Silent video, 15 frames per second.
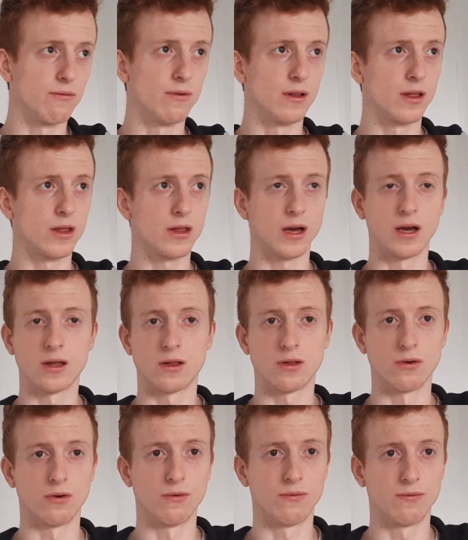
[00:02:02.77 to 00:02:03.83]
with a size
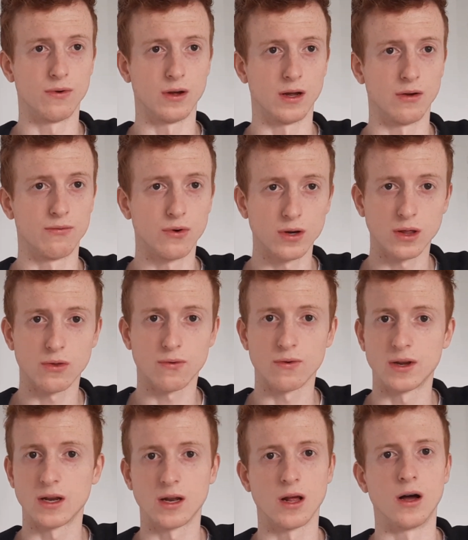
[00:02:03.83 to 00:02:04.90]
of
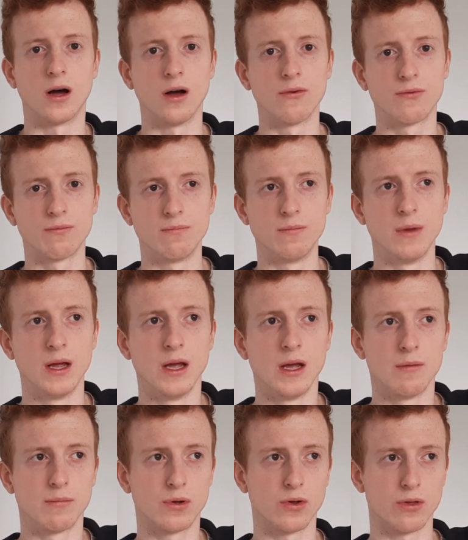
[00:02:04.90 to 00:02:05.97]
43.5,
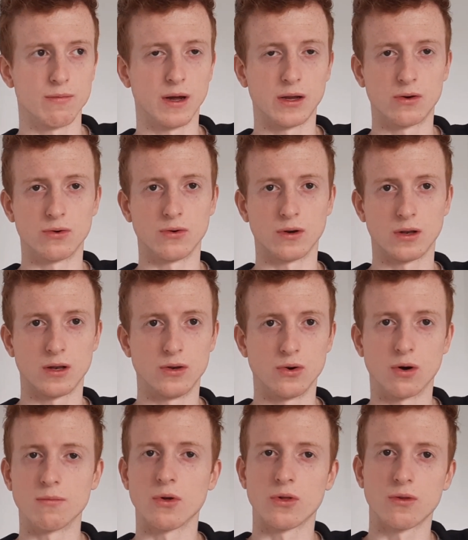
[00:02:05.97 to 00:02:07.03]
because my current
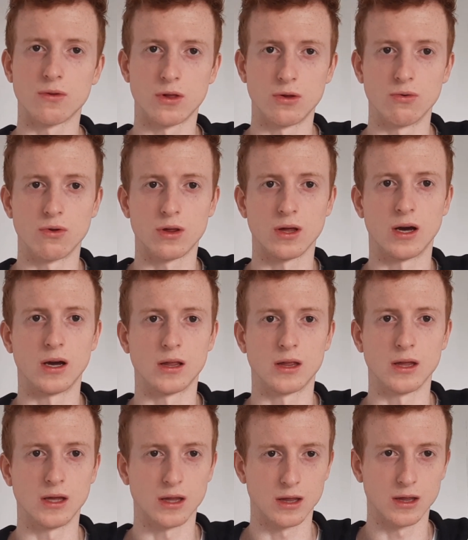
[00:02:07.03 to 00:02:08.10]
normal shoe size
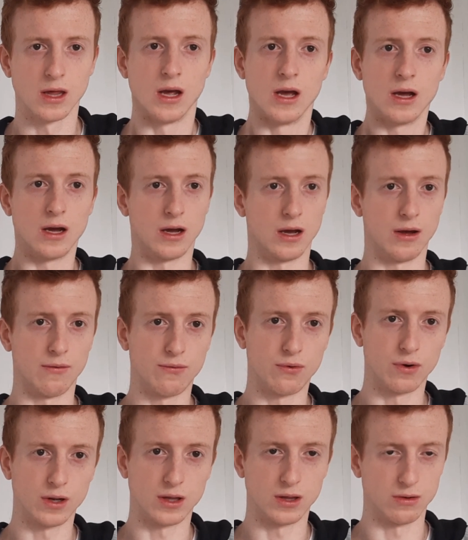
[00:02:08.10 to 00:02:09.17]
is
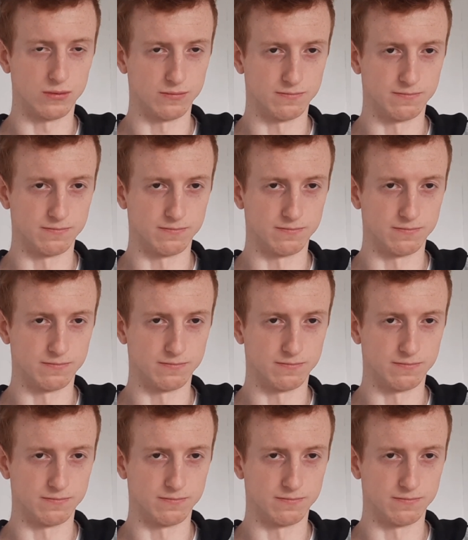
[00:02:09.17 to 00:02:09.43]
42.